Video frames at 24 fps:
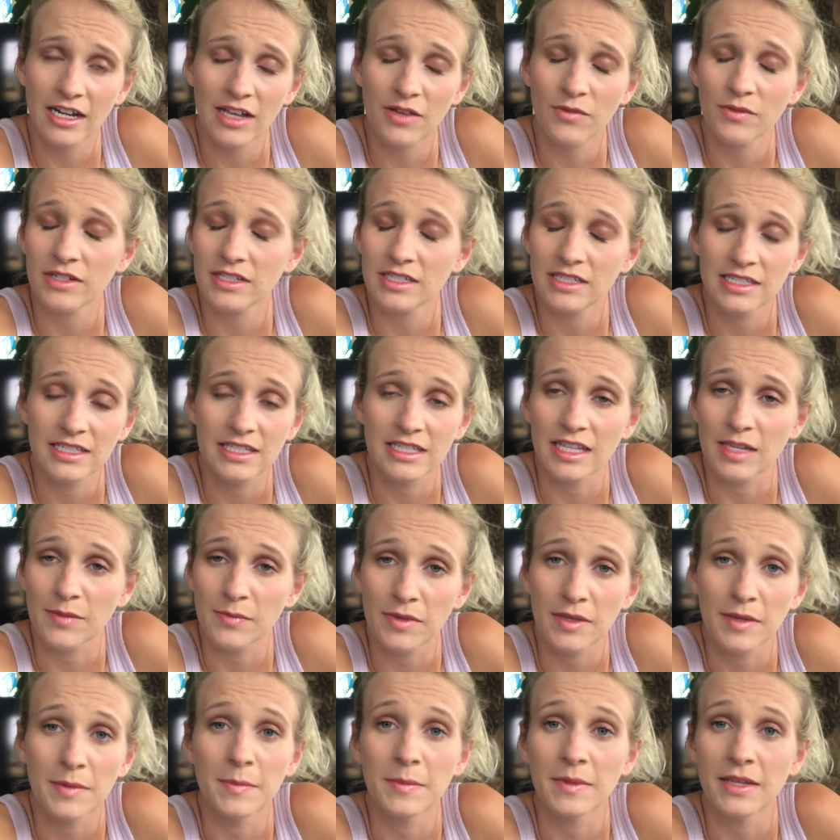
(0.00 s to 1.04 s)
I went to sleep
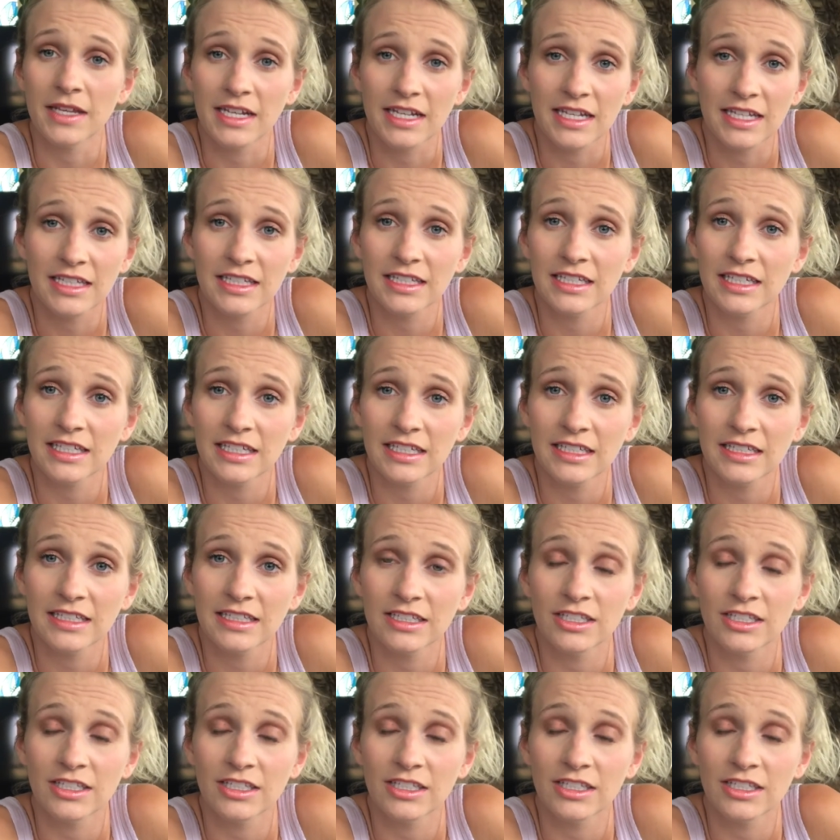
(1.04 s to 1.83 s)
immediately,